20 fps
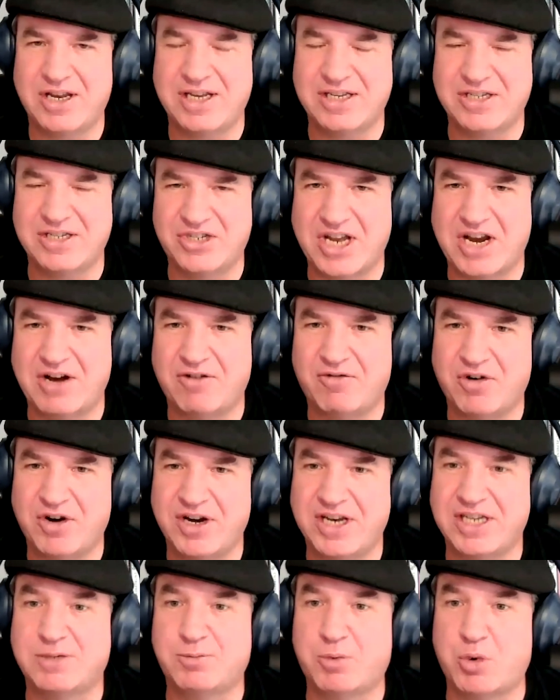is Jennifer
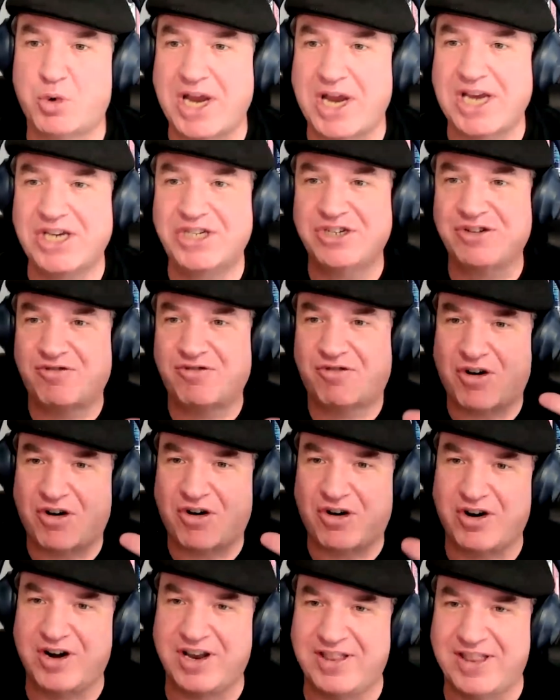an inspiration for
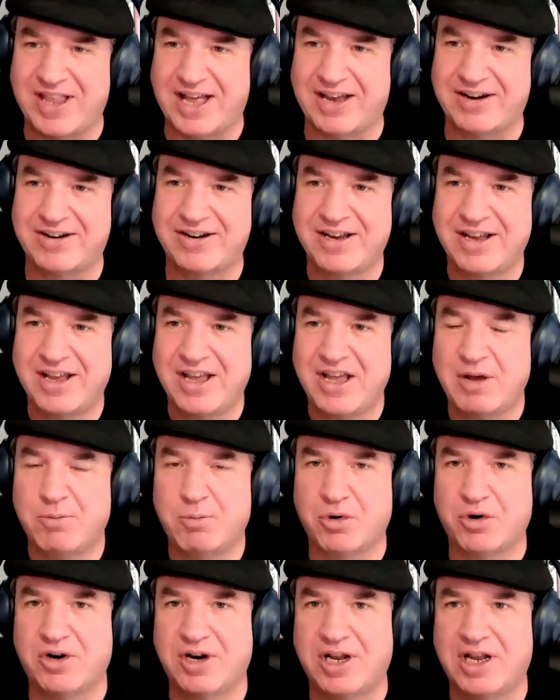her in that,
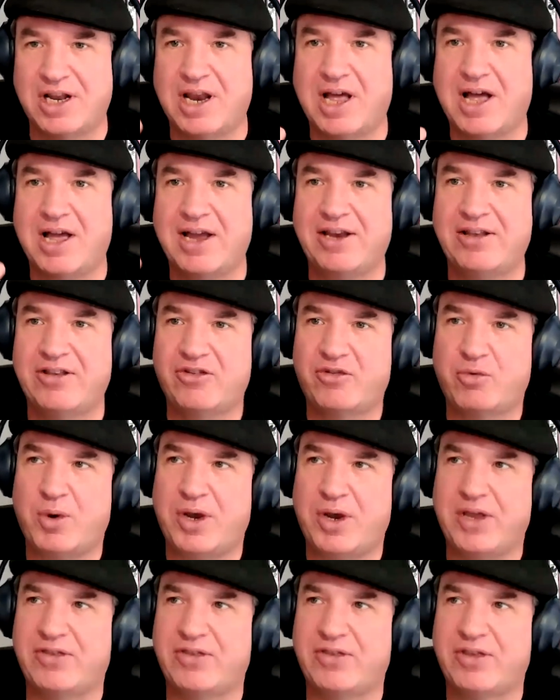but it aligns
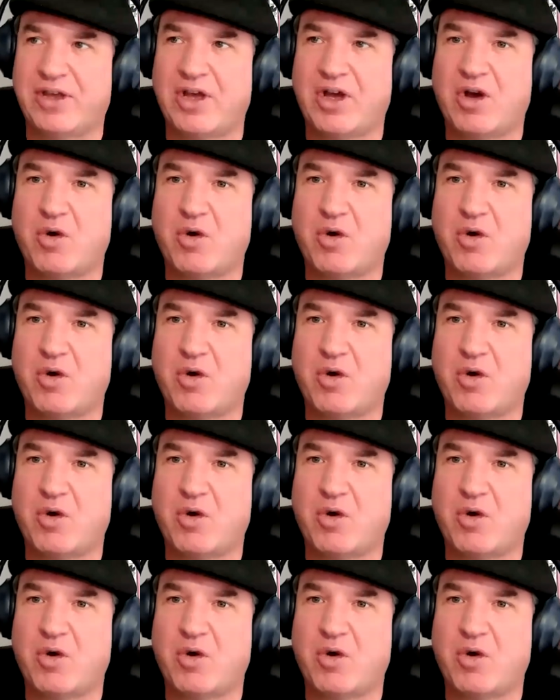with